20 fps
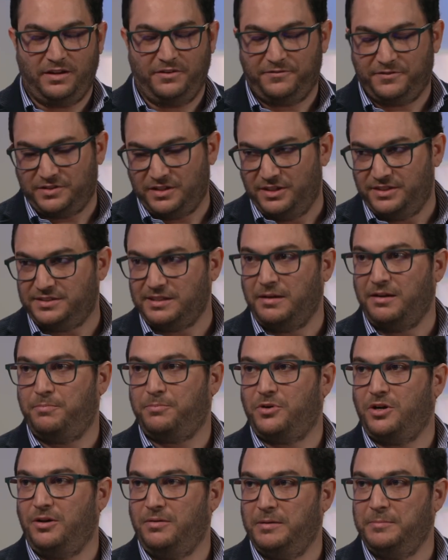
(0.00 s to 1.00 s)
if there is a
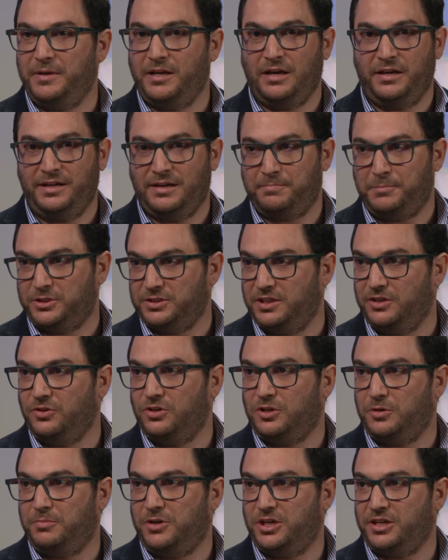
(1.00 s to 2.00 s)
problem in a
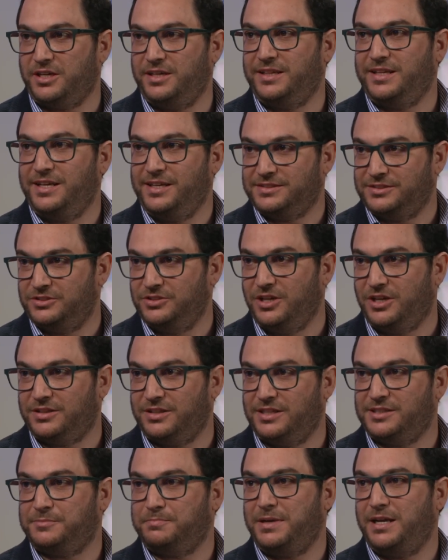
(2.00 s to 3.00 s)
particular market, it's
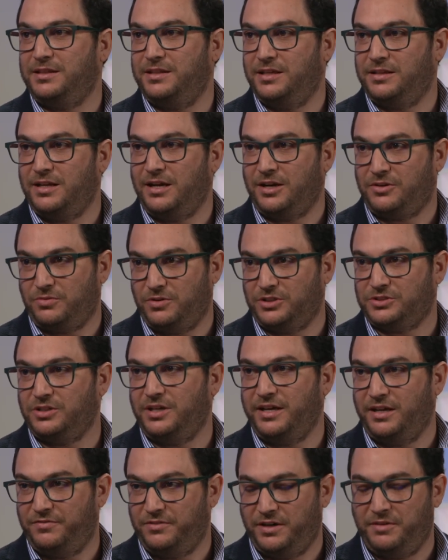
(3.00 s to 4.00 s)
not expanded across
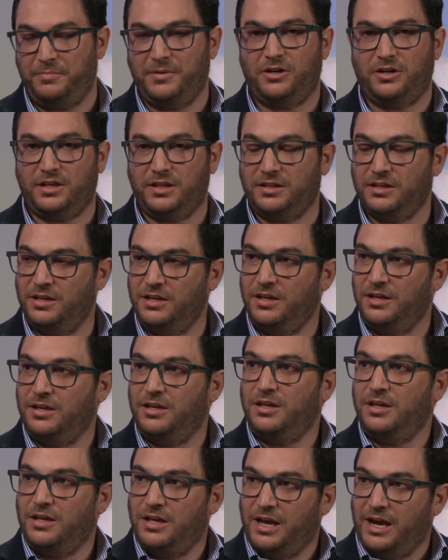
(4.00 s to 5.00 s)
every market.
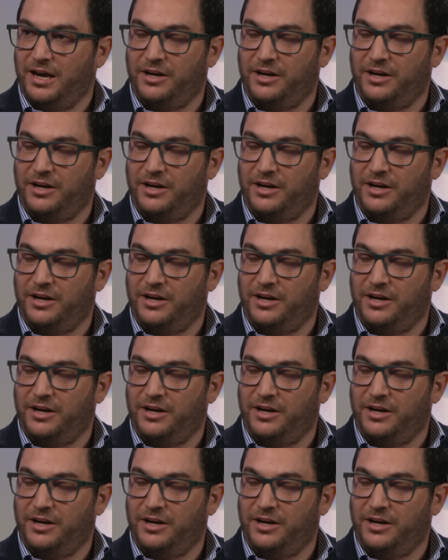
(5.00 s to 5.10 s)
Exactly.